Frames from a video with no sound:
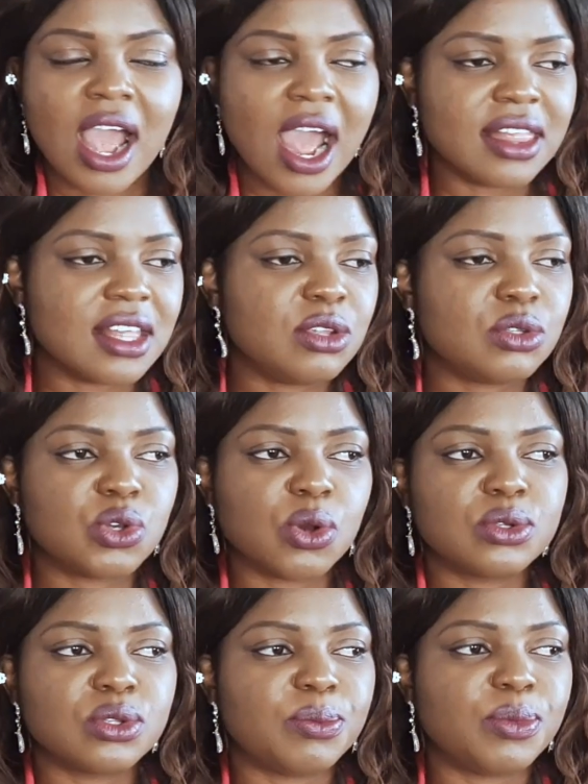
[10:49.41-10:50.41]
and then you talk
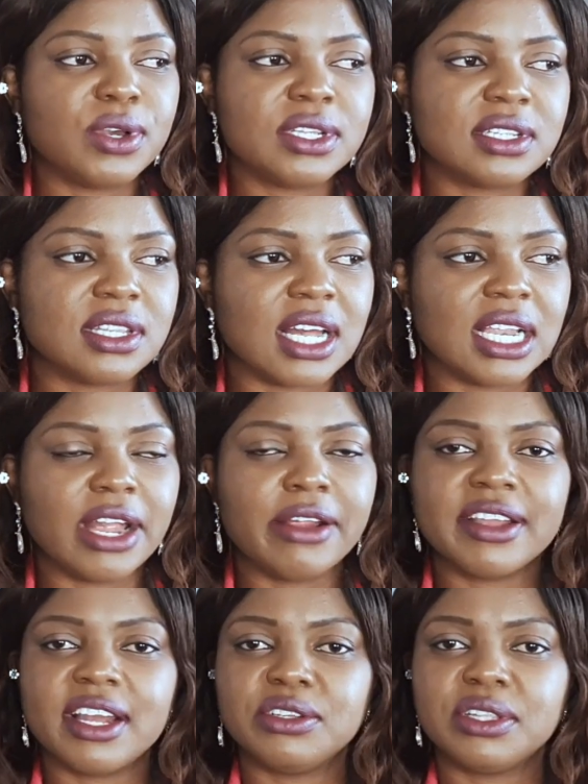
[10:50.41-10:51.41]
to the boys in that
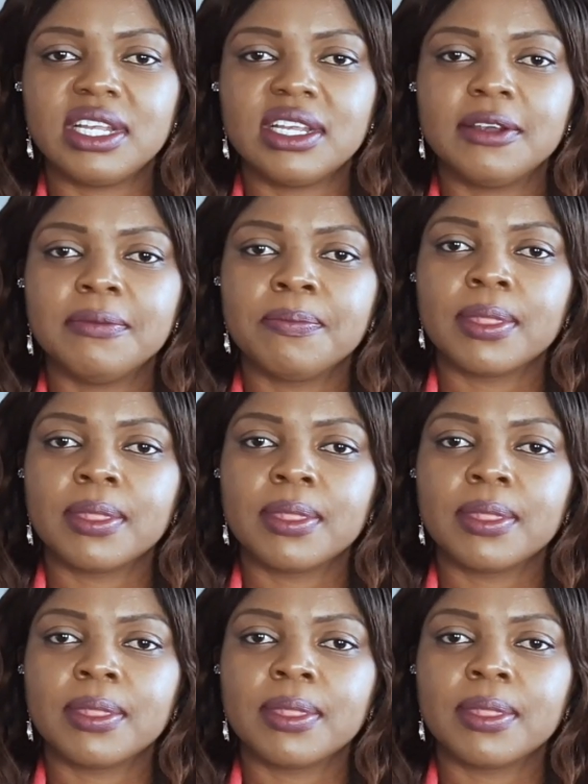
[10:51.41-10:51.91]
area and you think,